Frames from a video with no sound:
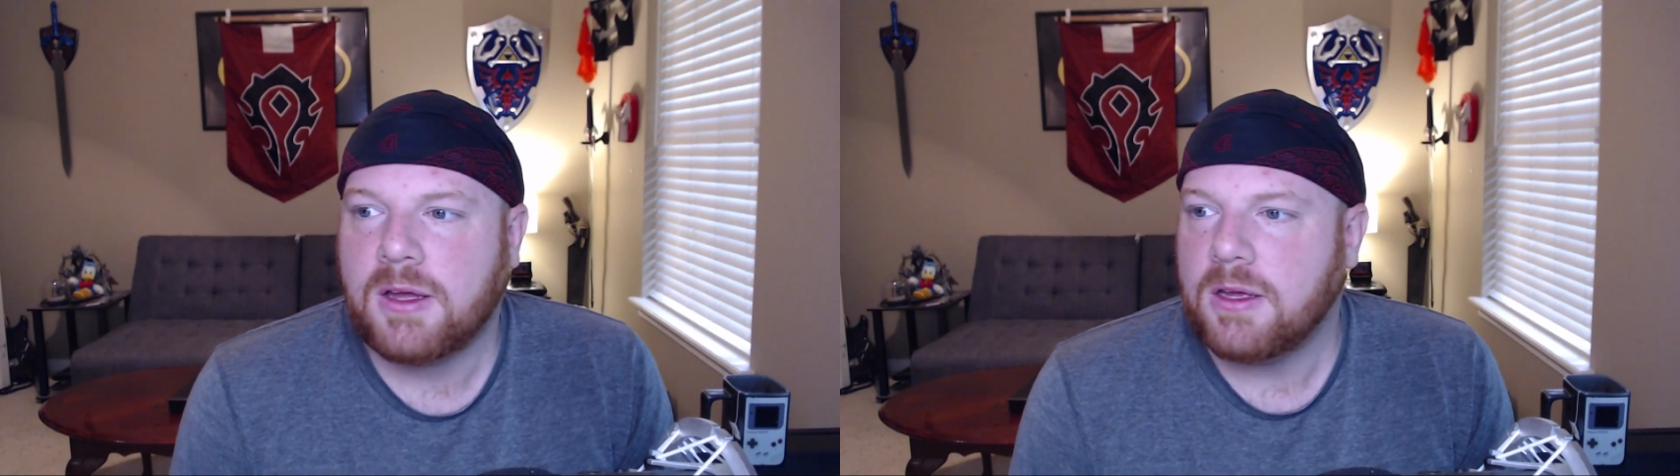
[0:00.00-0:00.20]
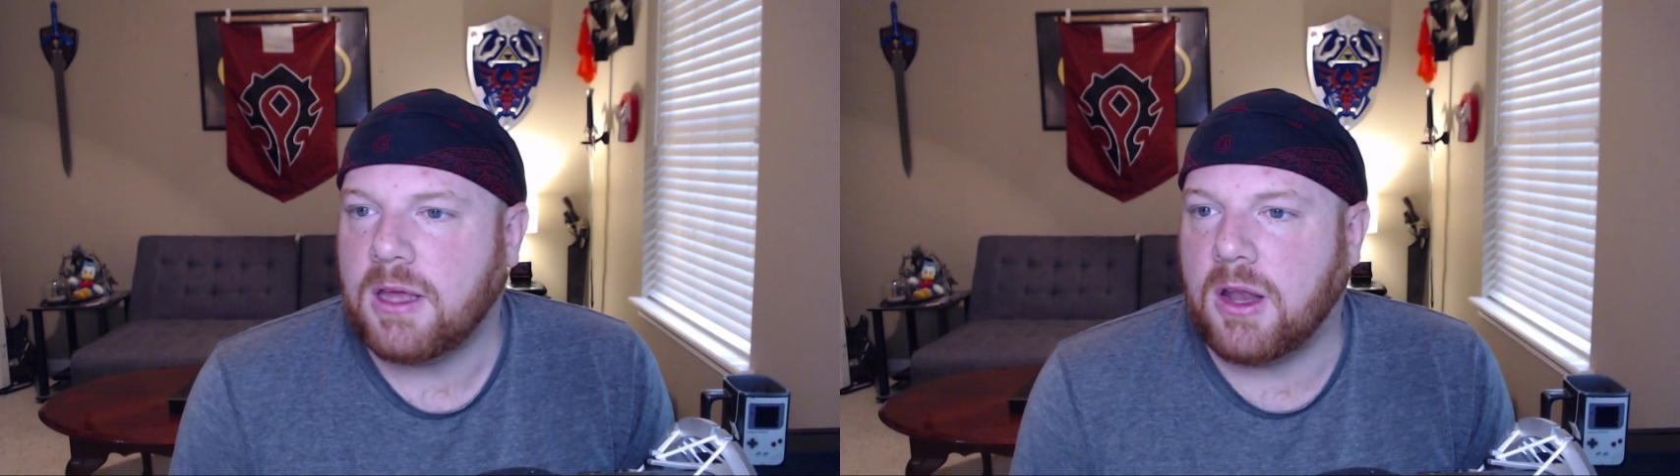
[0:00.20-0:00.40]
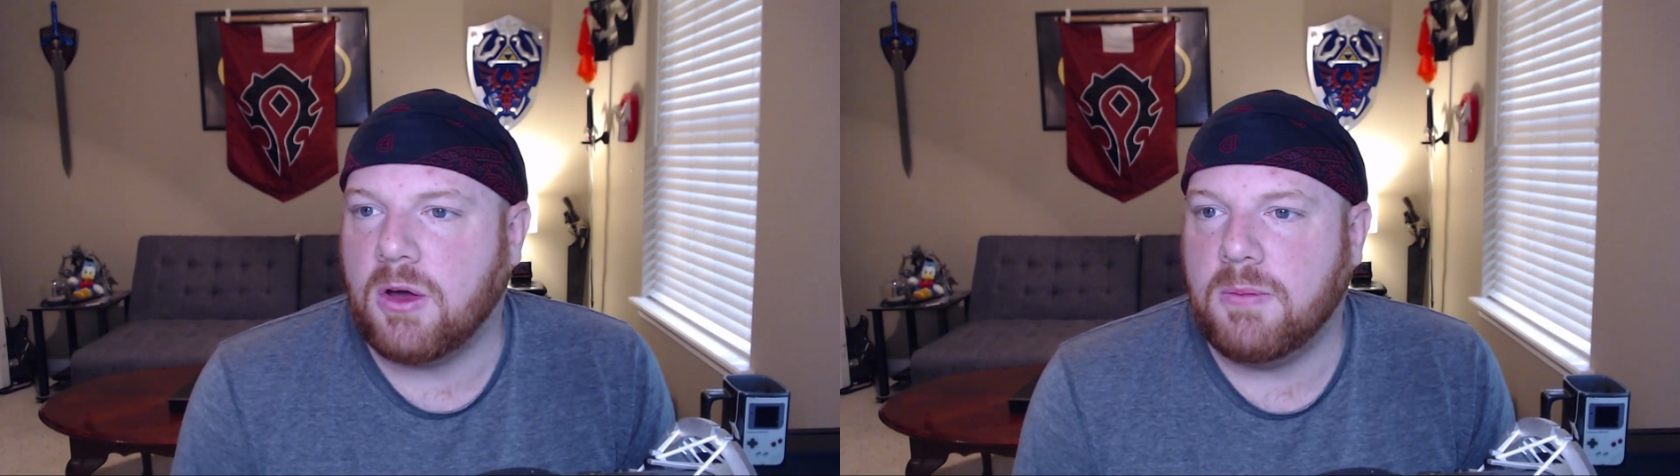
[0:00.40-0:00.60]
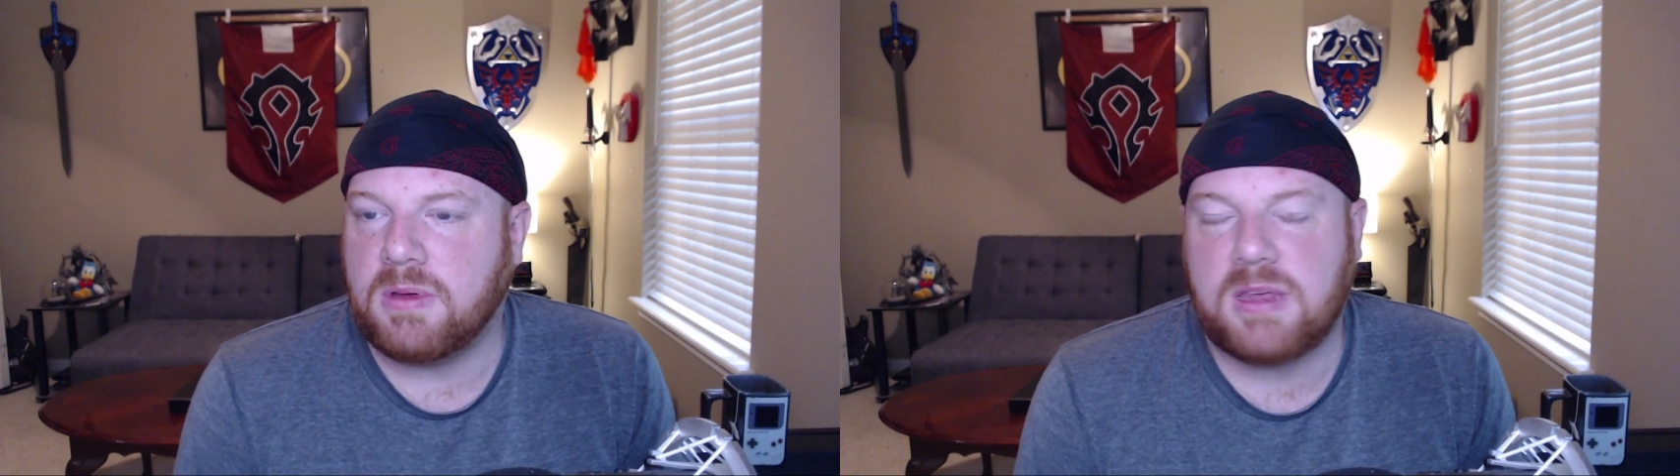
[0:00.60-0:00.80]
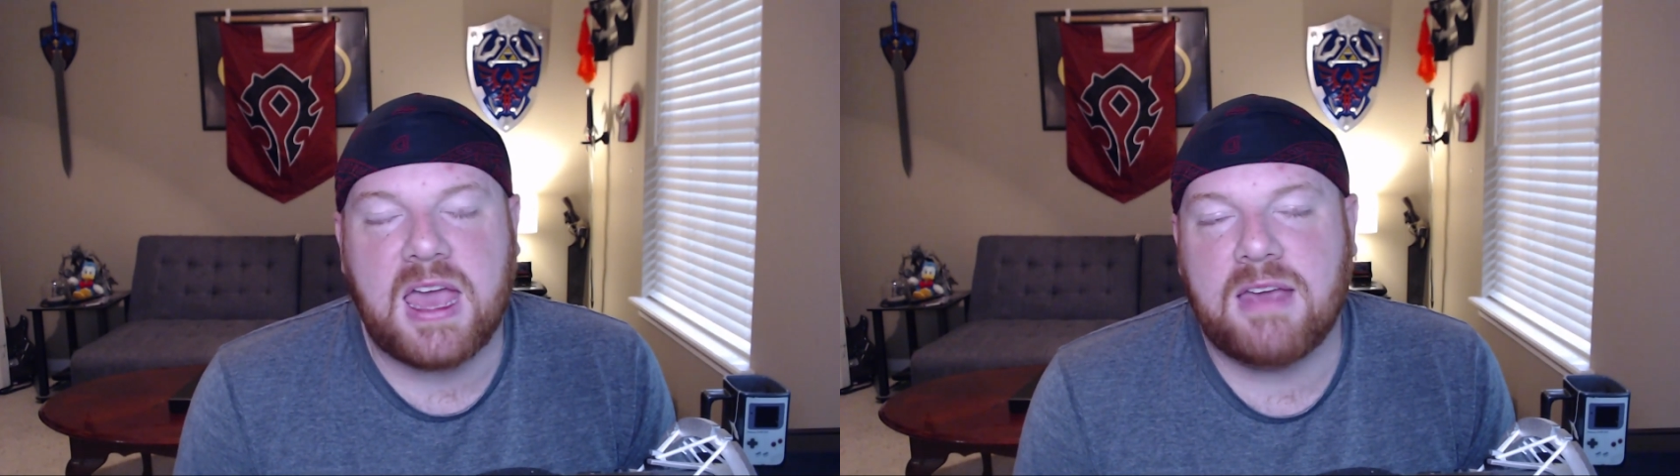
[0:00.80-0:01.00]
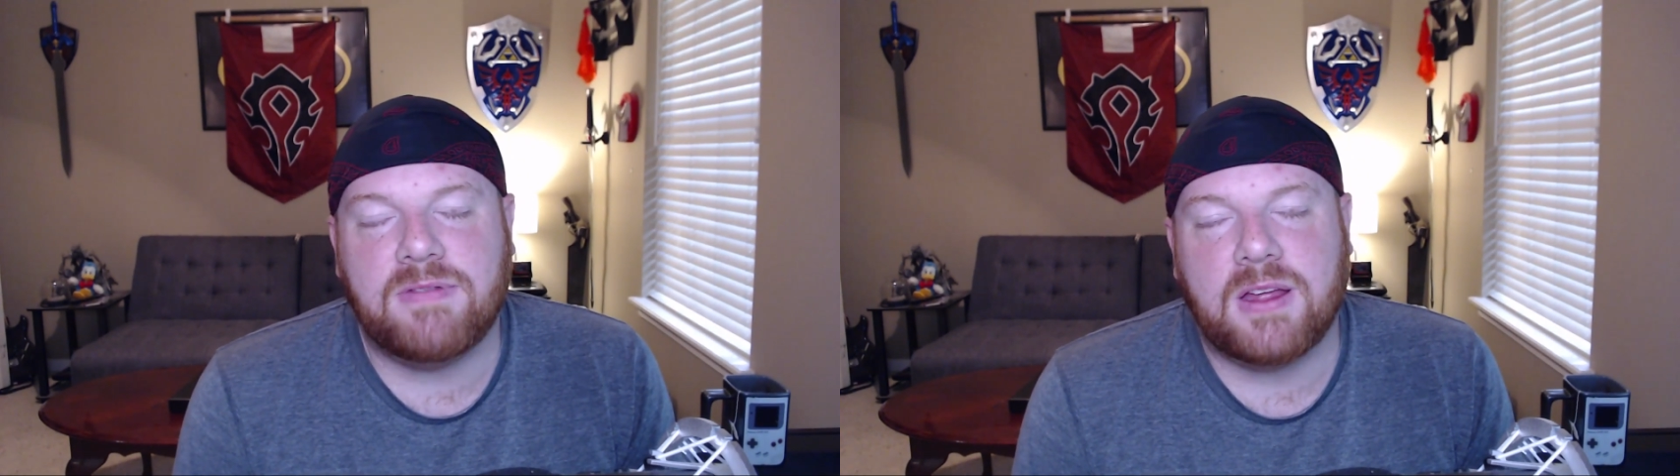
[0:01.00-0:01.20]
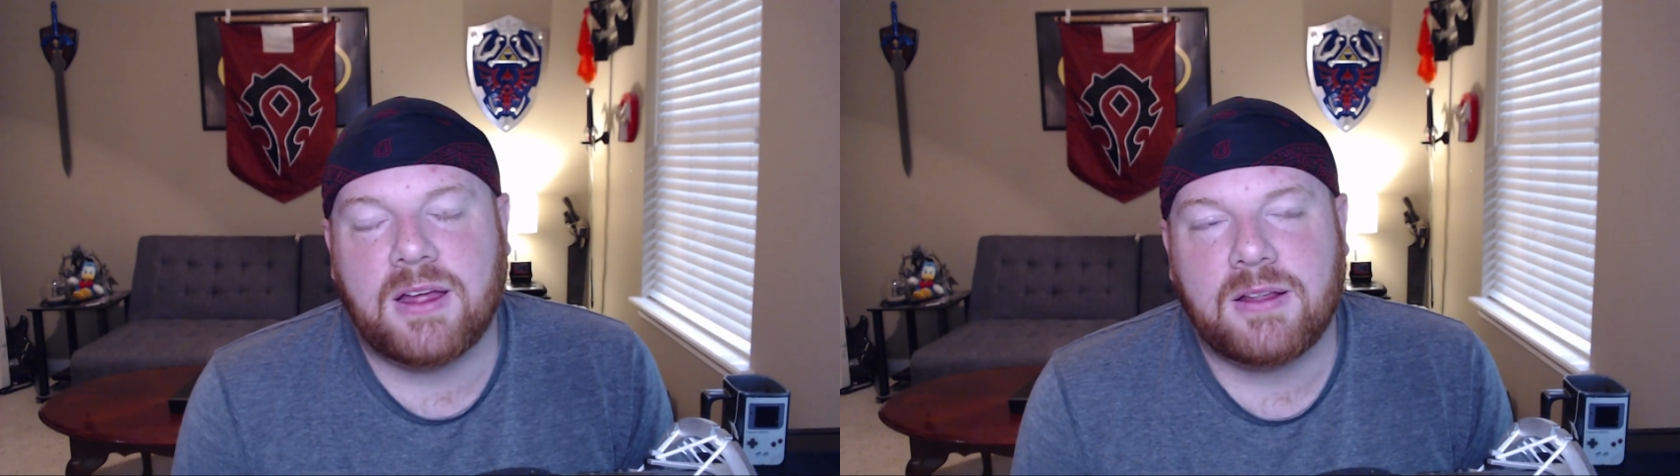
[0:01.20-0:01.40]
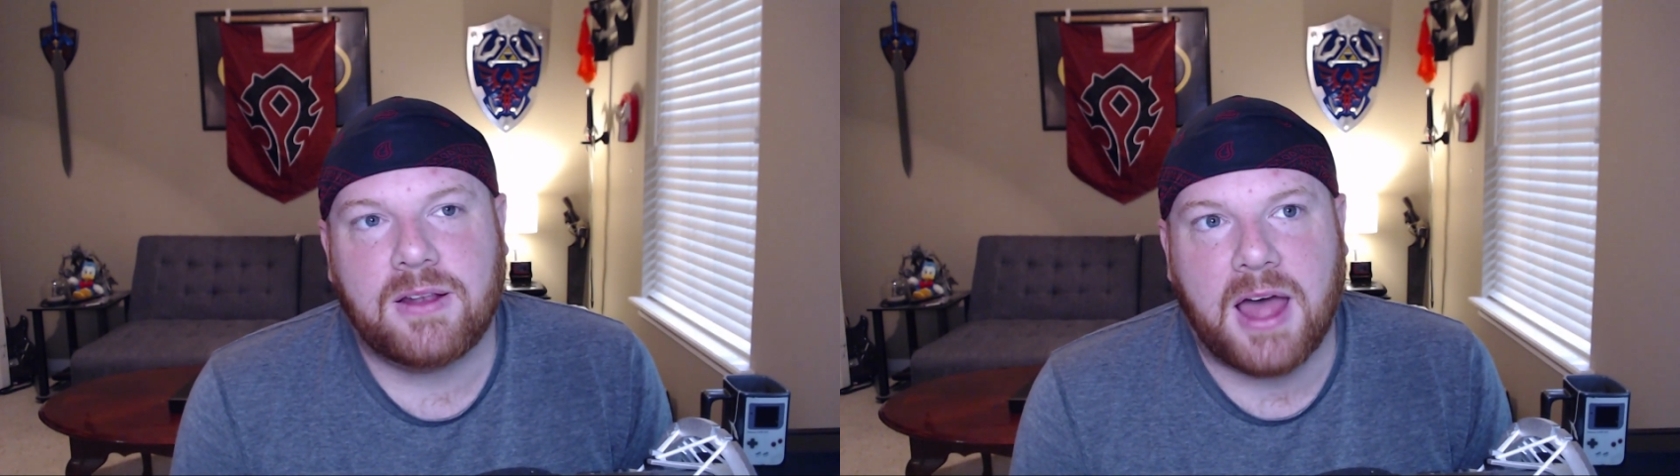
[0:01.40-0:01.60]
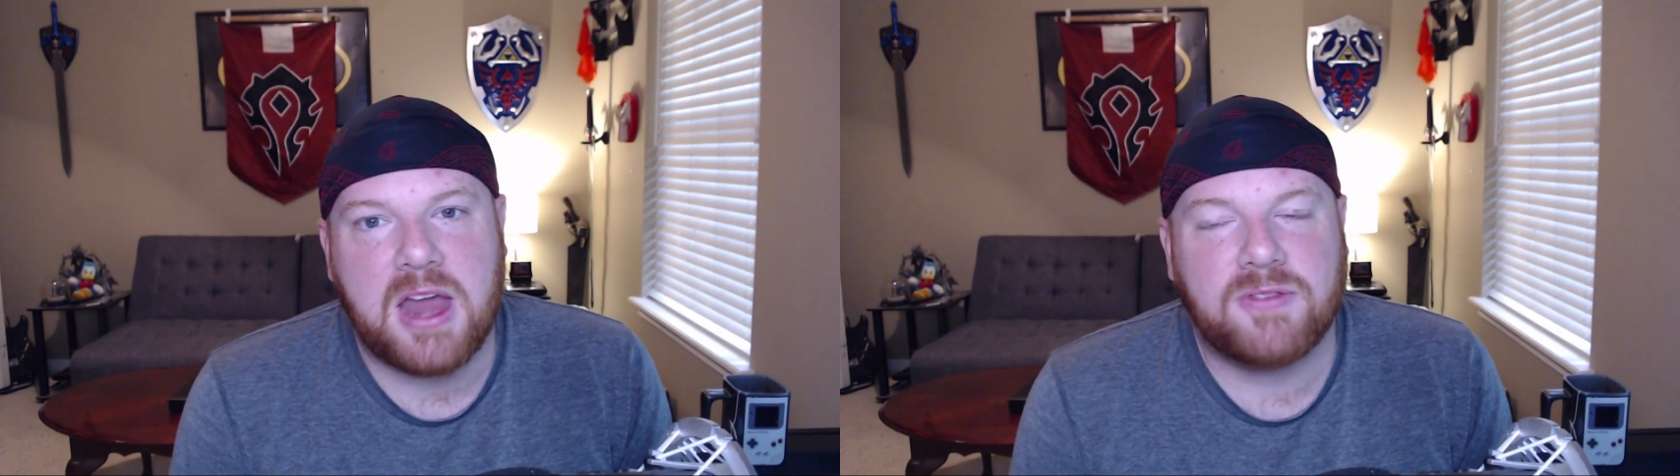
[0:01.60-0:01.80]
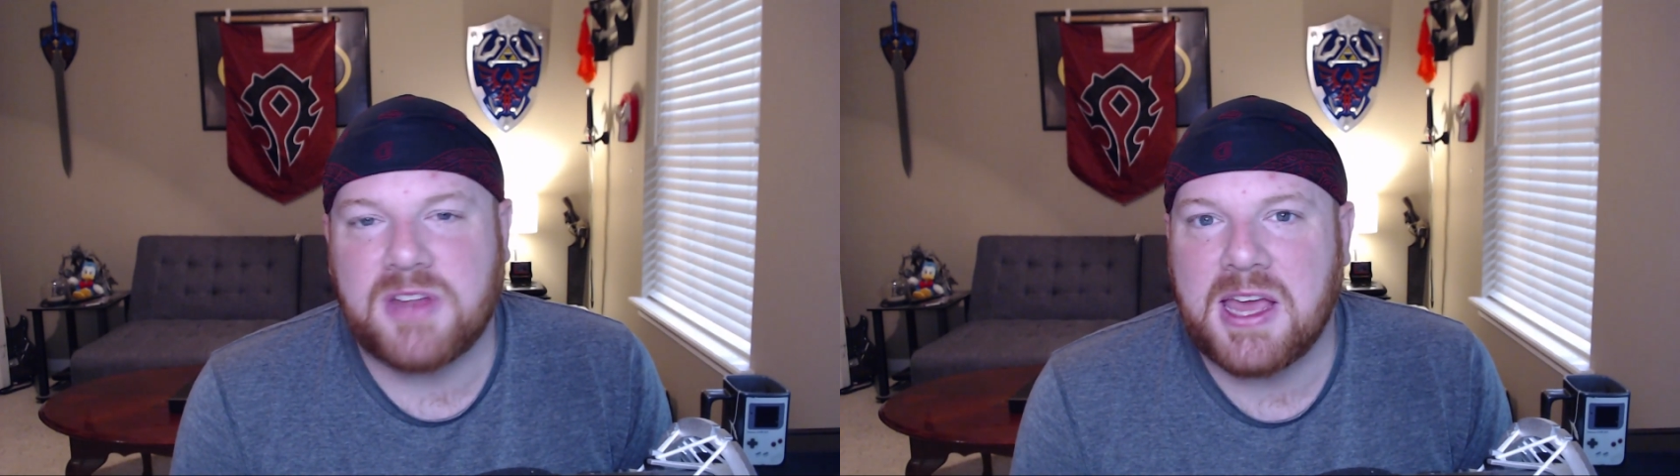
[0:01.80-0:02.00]
gave the
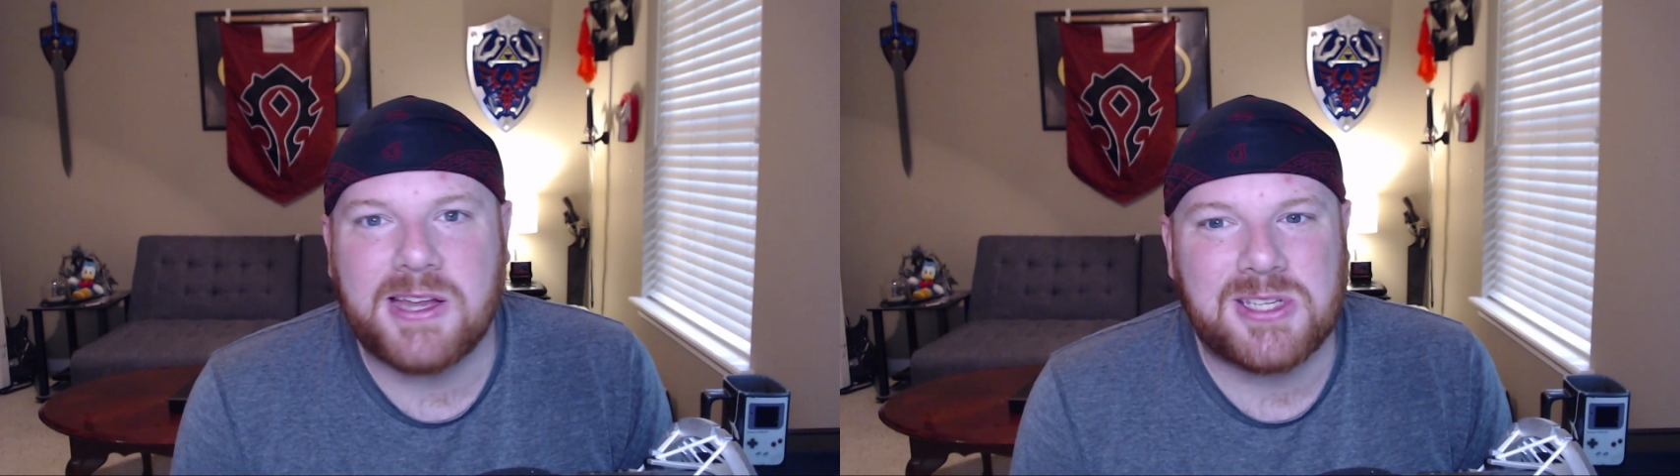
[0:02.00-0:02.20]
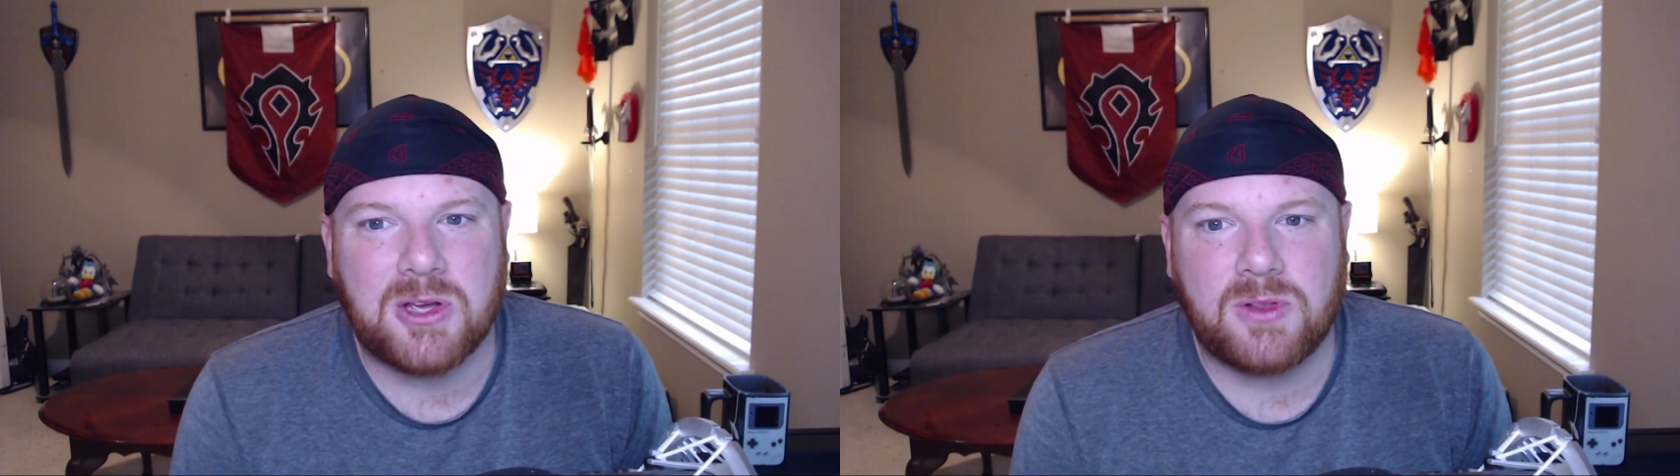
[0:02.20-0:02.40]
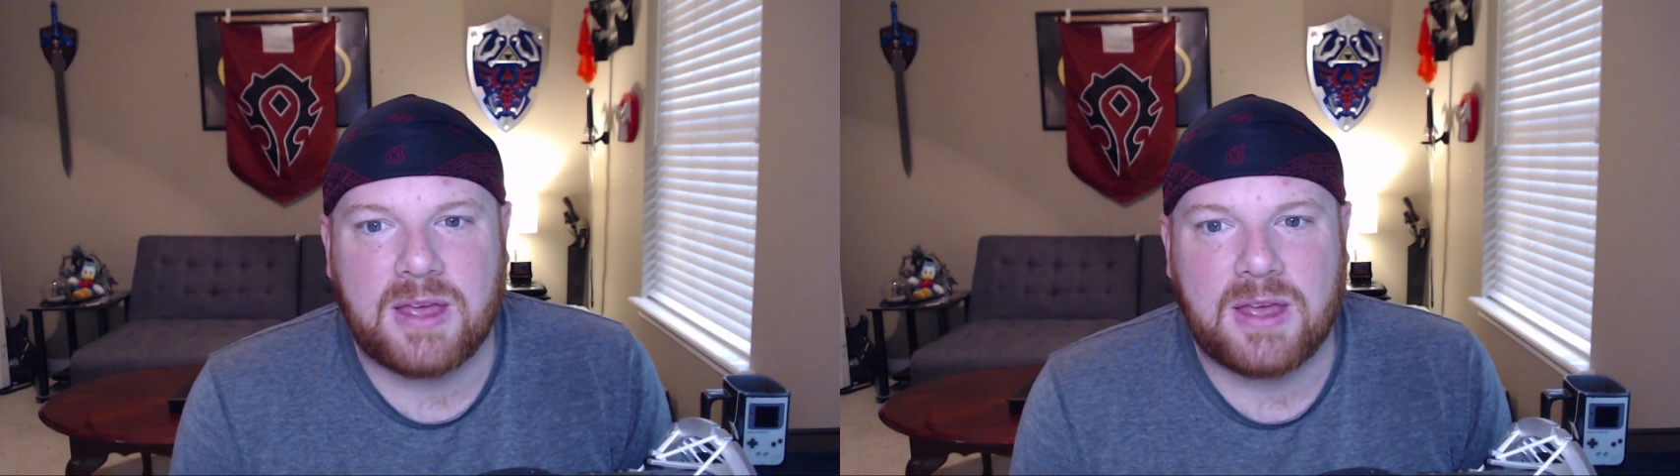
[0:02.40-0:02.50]
light of day to,